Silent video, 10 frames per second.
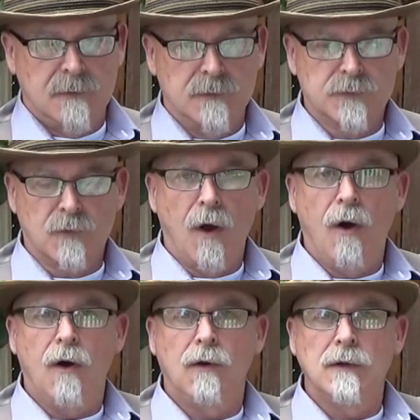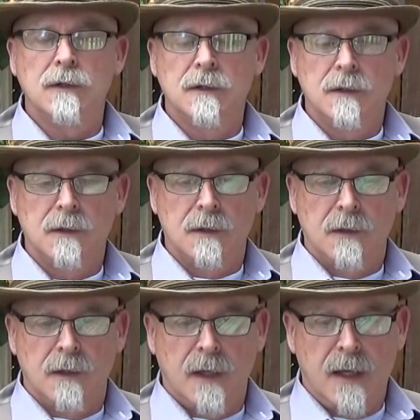was wrong,
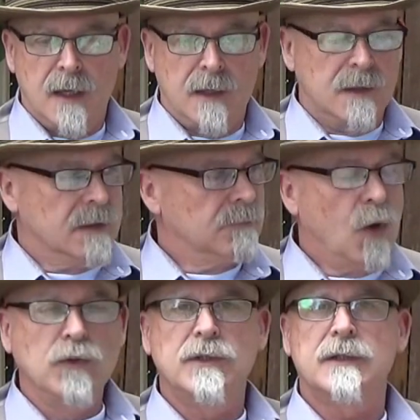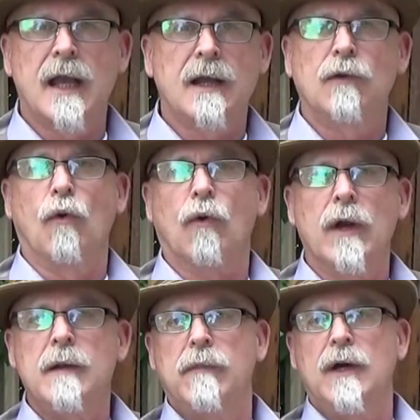and Moses and or
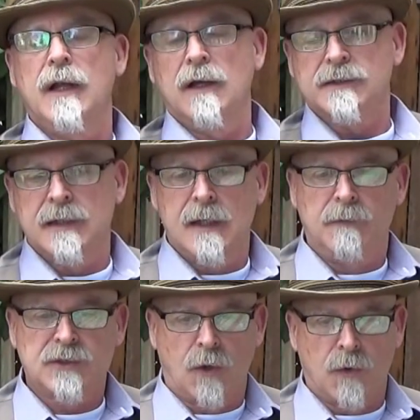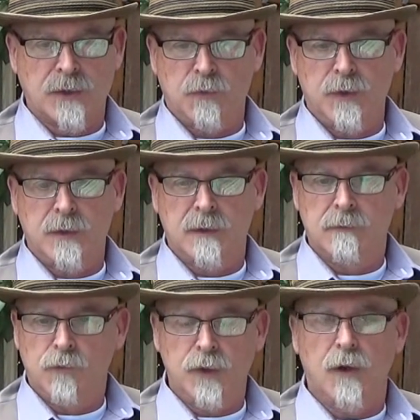anybody else in them stores
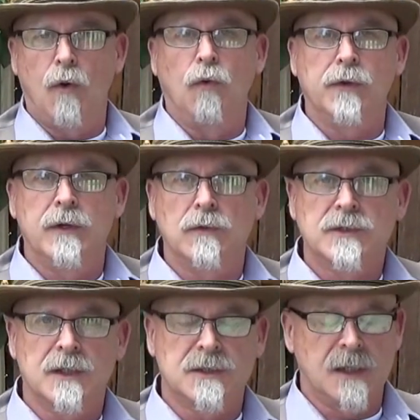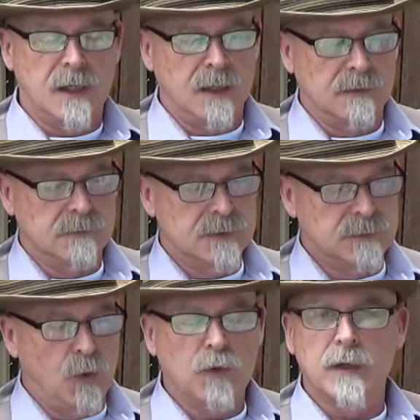wouldn't hold to no such thing,
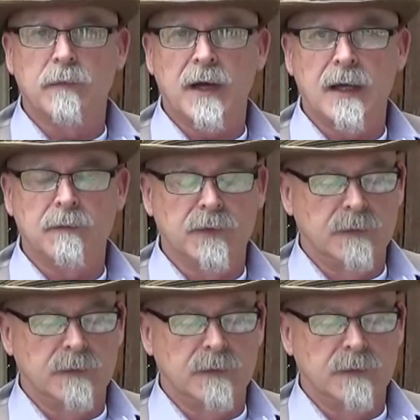smoking a pipe.